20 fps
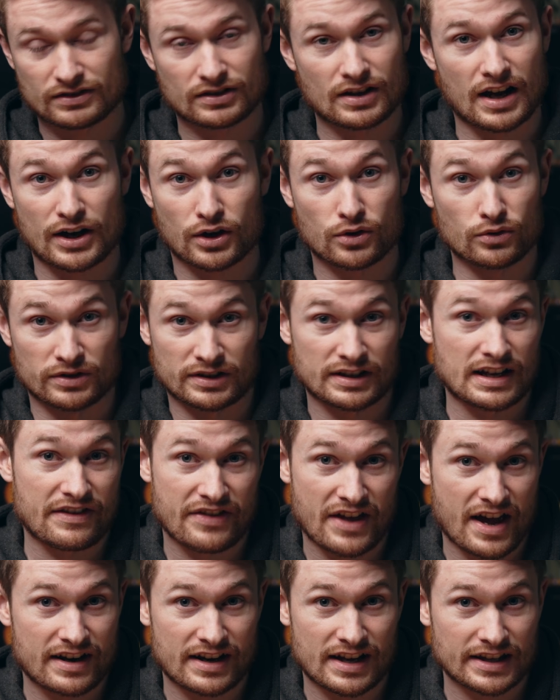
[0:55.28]
I couldn't get
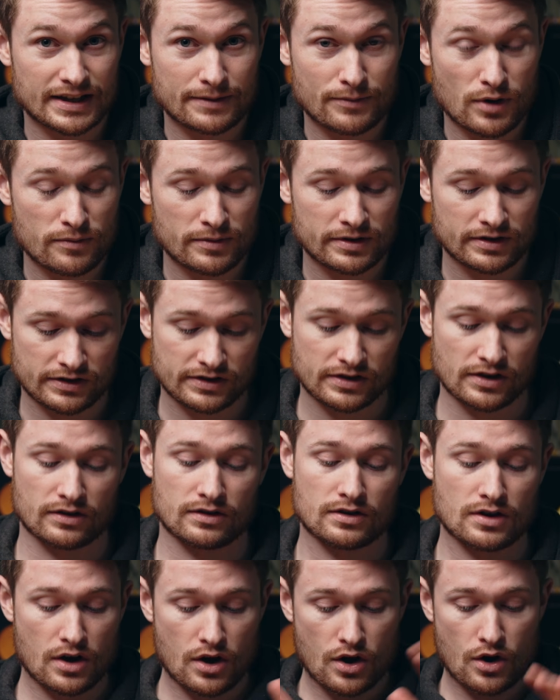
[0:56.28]
that at the moment. So
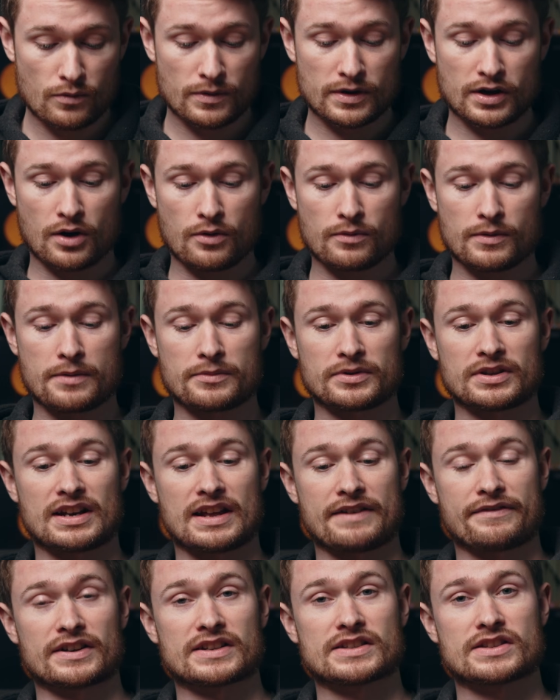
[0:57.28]
we went with an
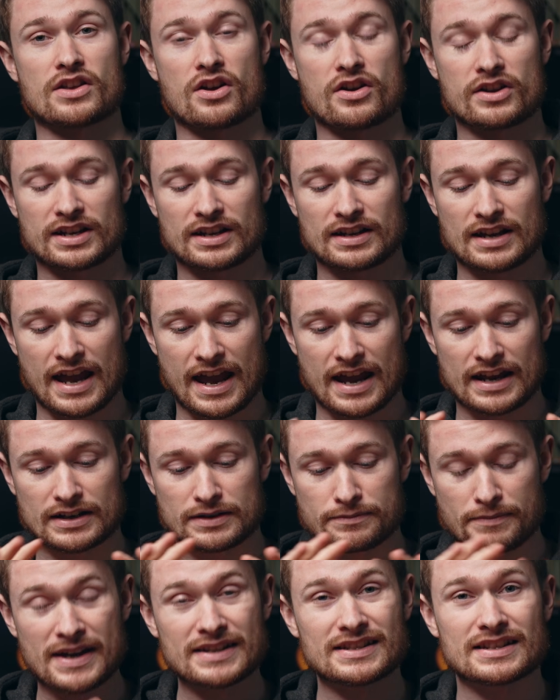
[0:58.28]
FX30, and
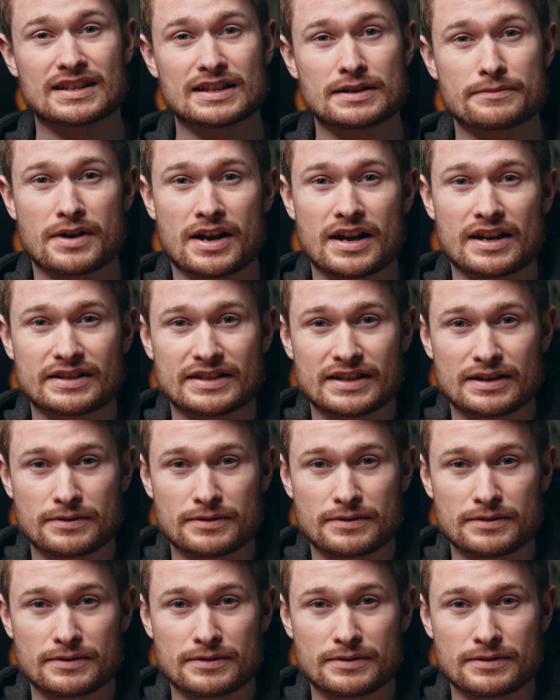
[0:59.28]
basically my idea